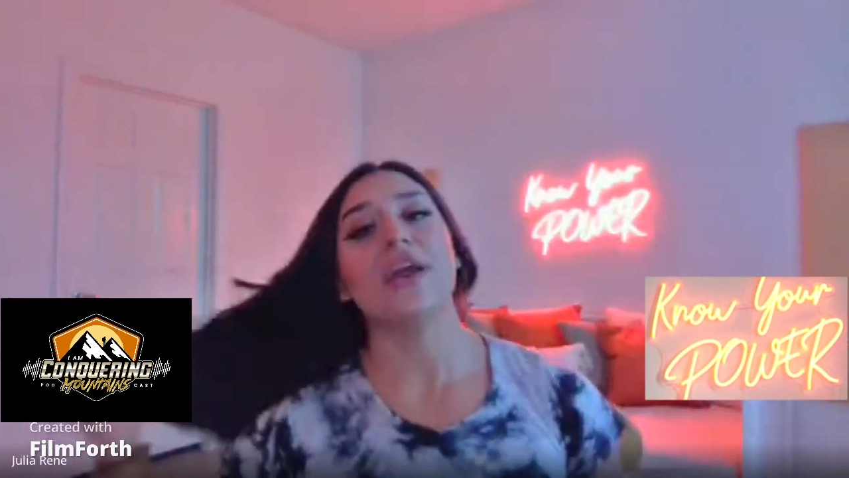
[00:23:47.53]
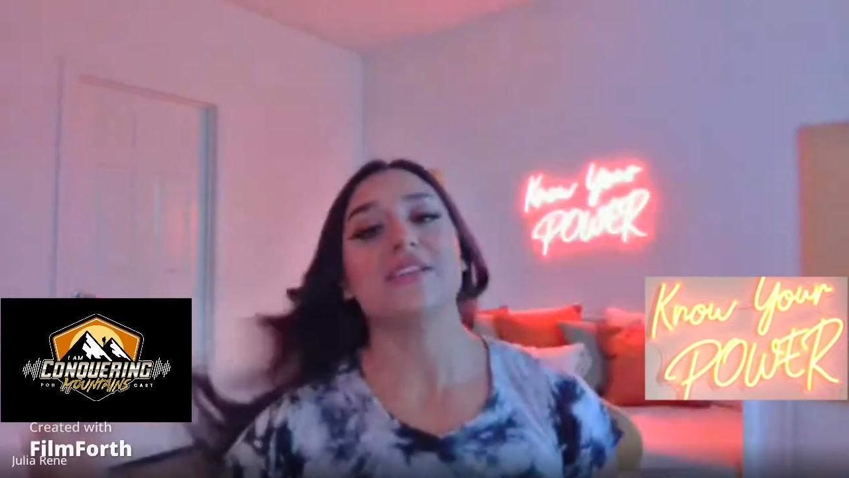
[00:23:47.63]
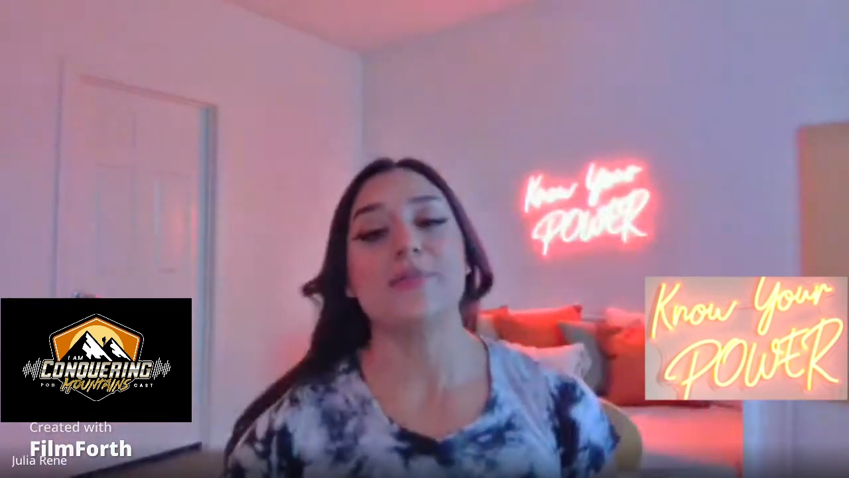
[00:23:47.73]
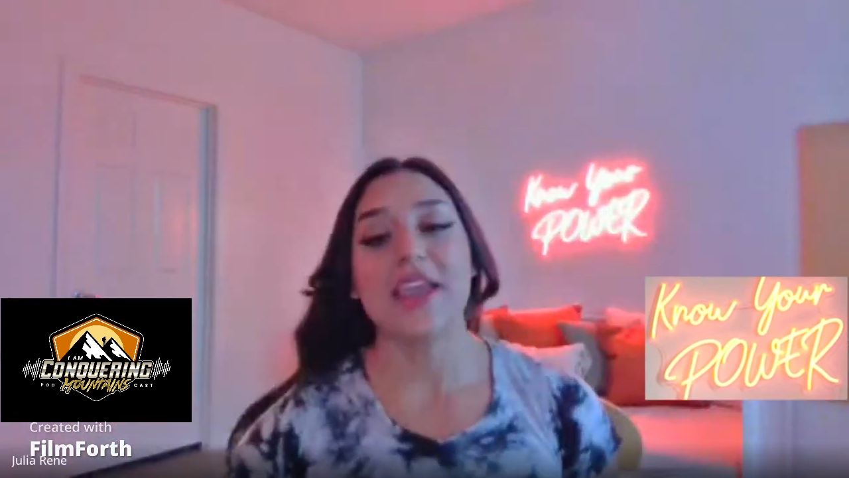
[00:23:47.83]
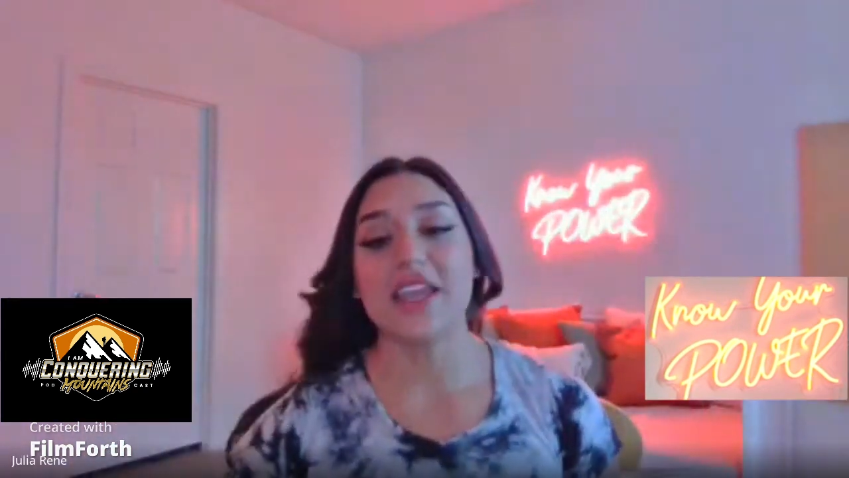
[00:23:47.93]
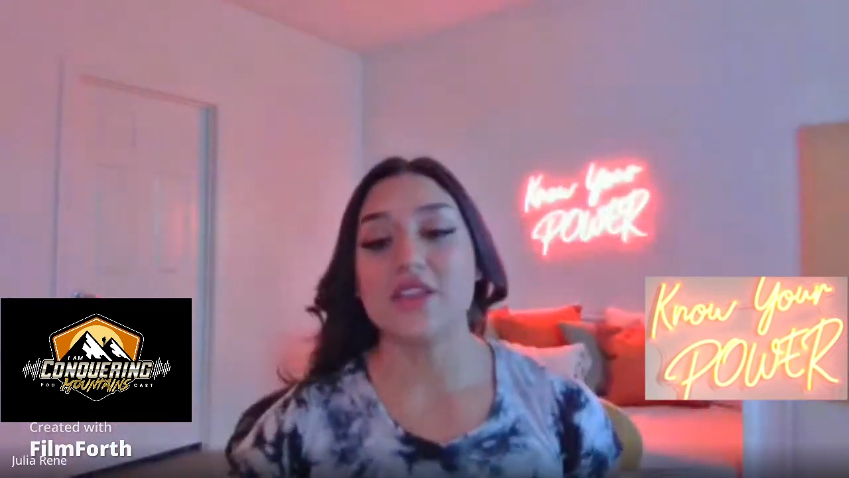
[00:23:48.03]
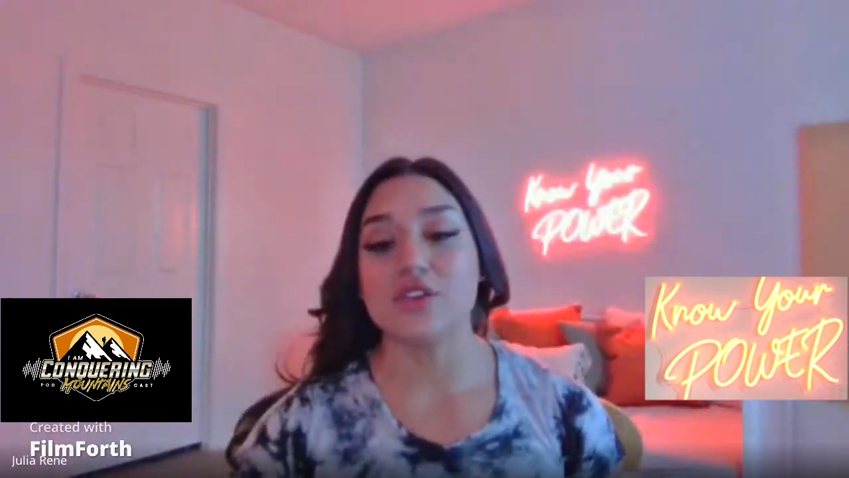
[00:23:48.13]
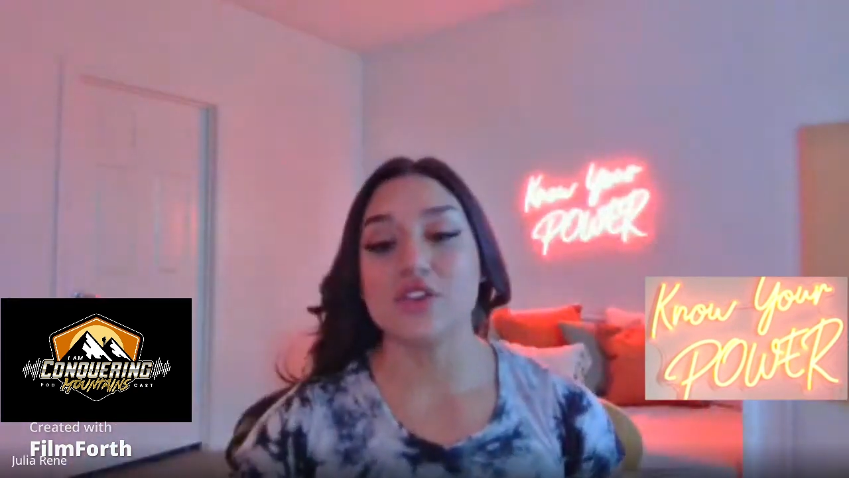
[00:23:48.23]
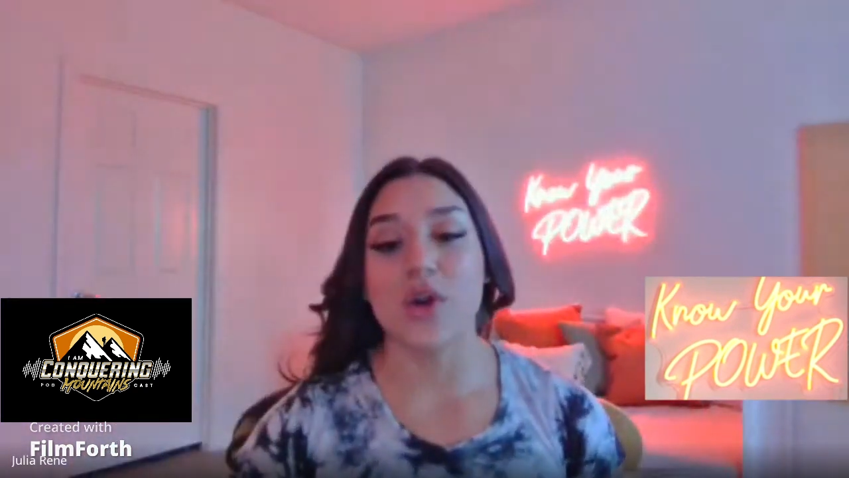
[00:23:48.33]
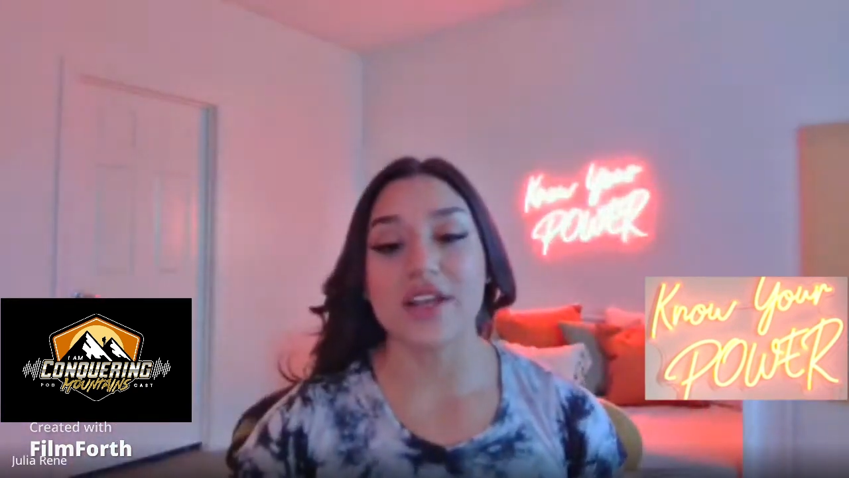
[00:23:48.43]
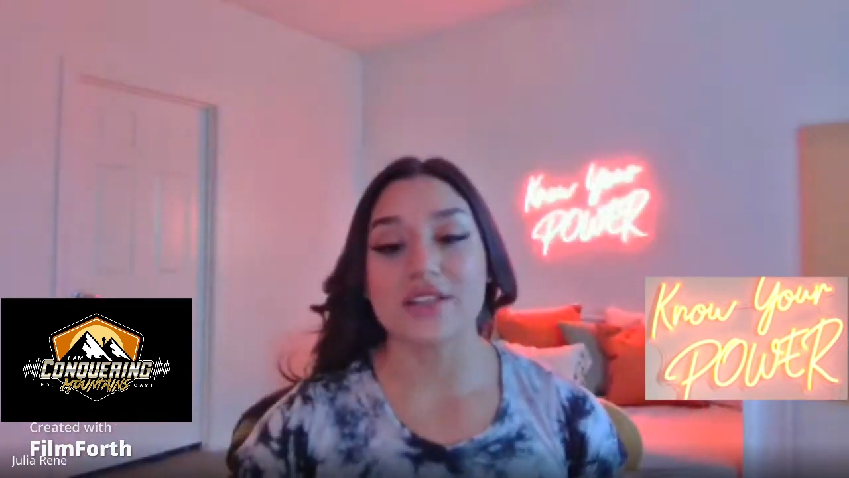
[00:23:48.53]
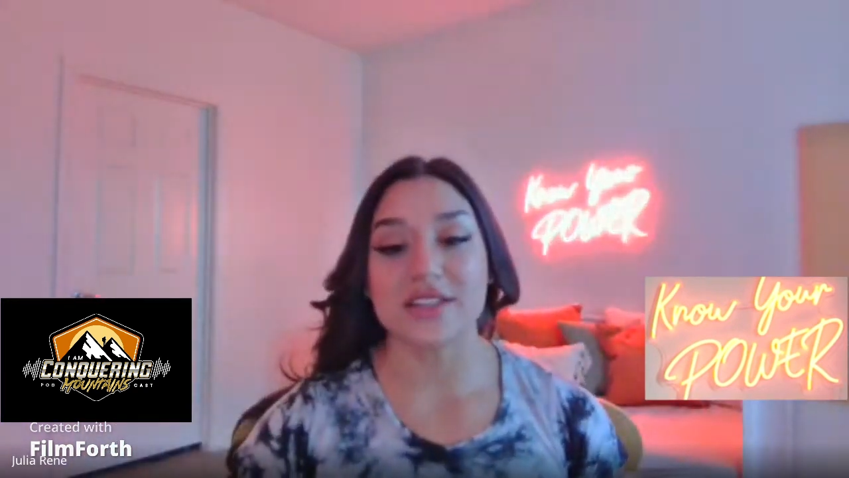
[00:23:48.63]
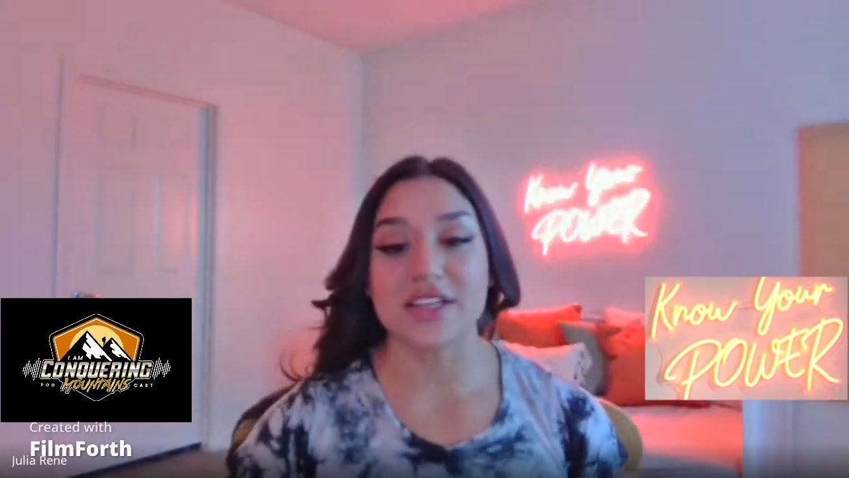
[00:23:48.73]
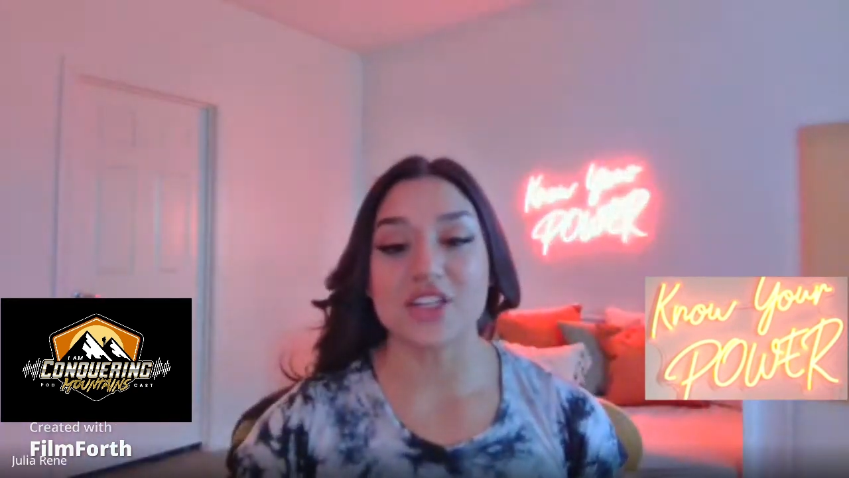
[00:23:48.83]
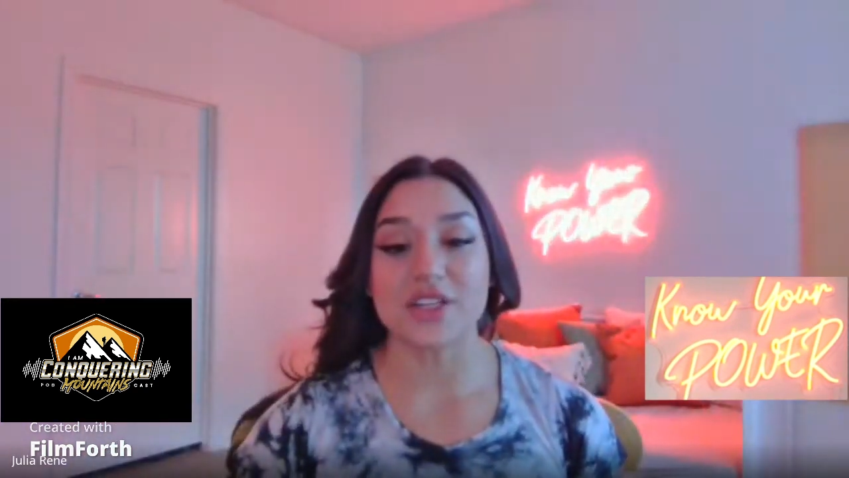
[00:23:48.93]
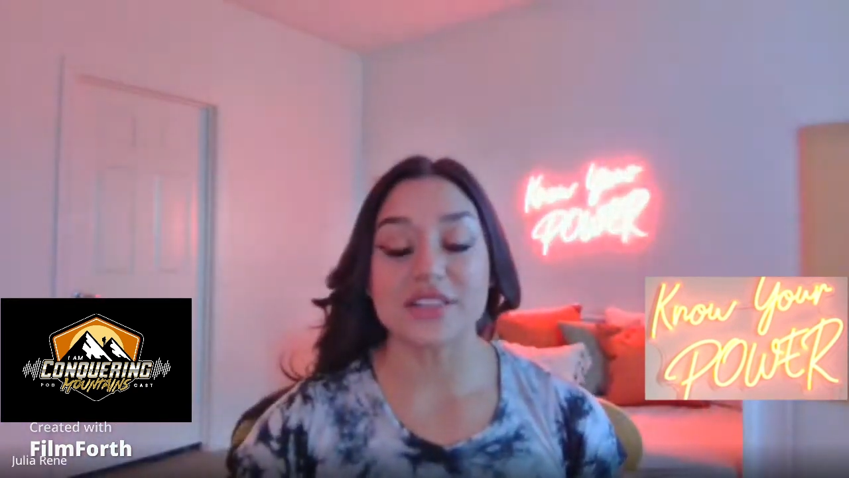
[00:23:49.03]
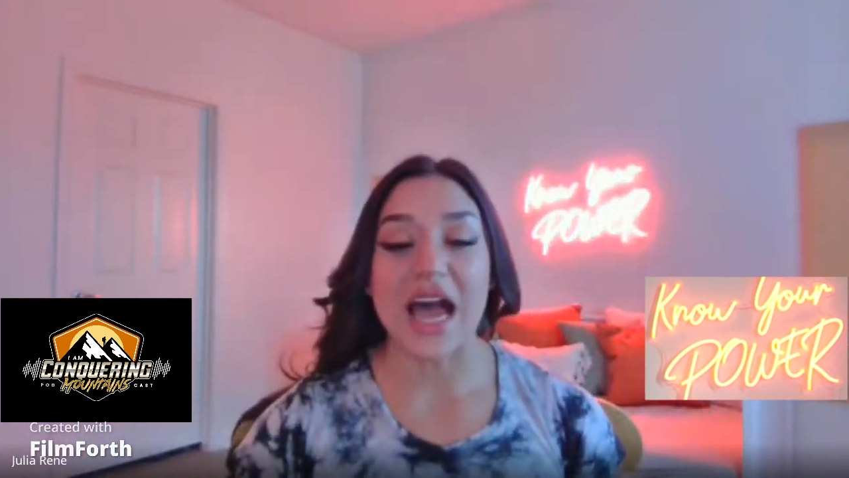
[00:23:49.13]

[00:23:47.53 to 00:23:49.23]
it's making those quick decisions.